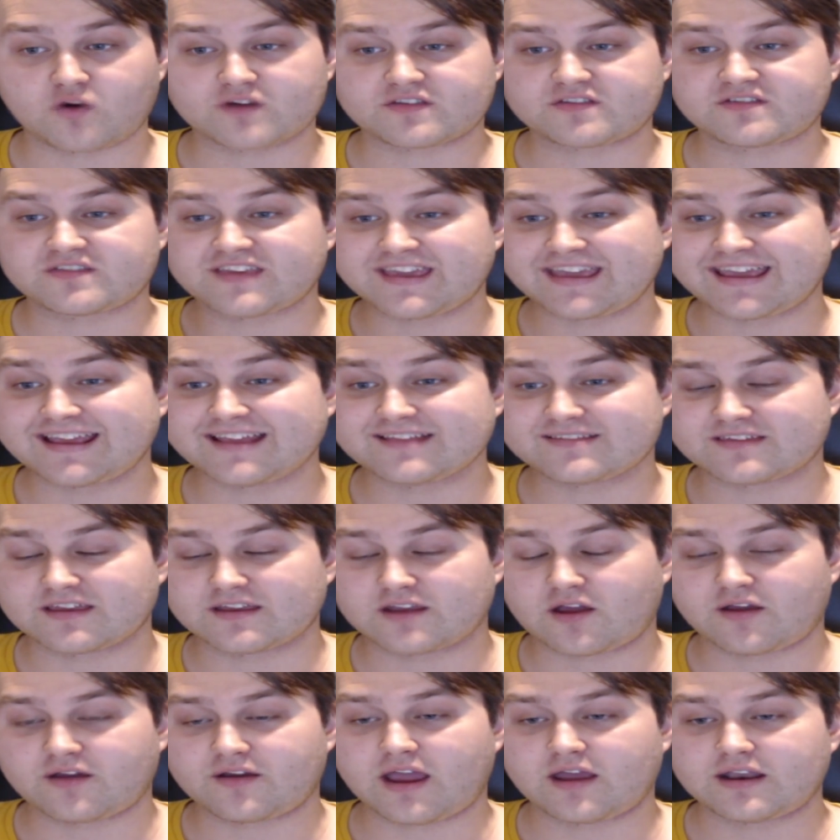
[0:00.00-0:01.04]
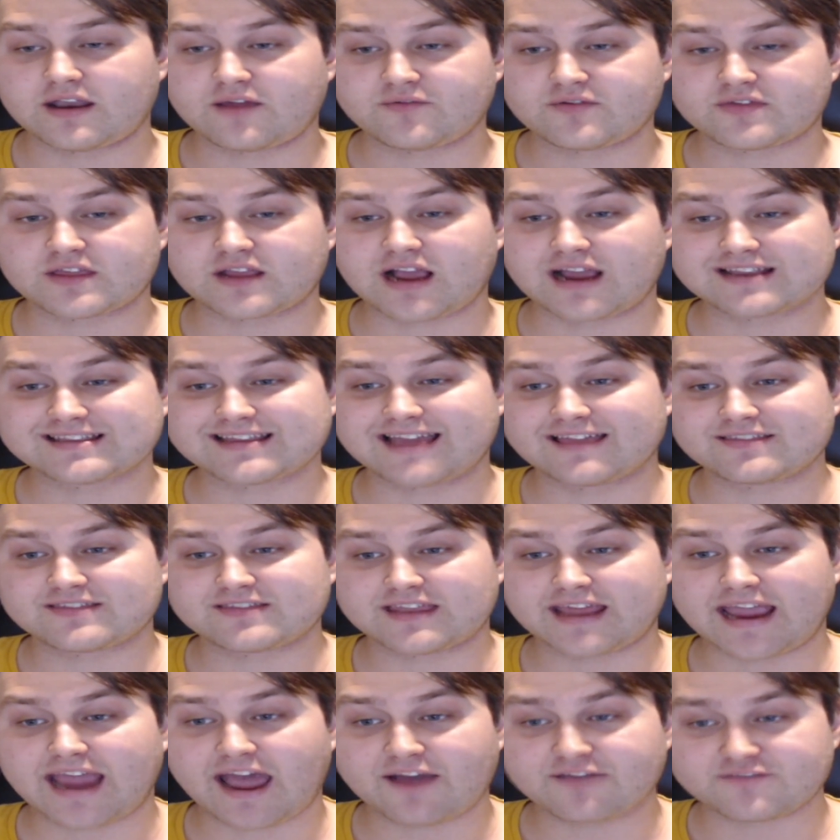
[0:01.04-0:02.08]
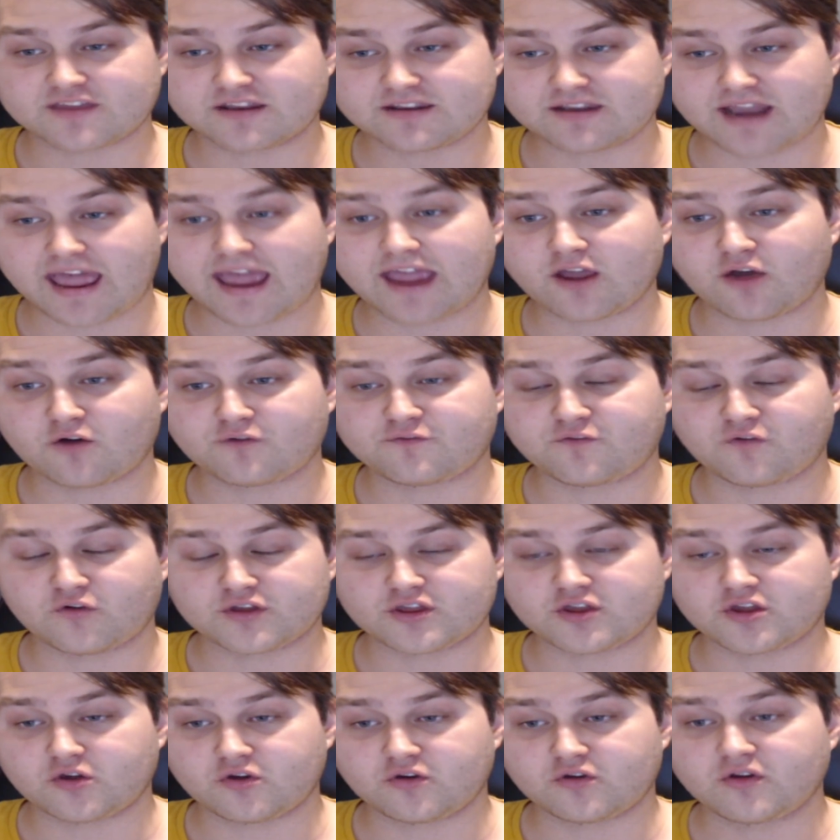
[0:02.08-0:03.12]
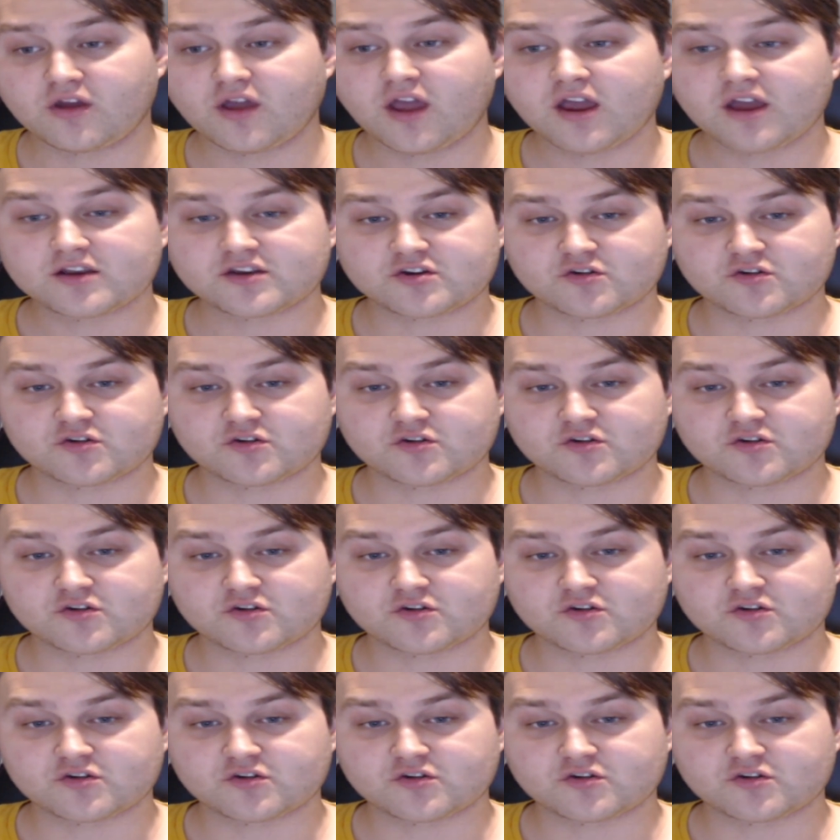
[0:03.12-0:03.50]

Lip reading: what scenes and everything like that they have to nail for you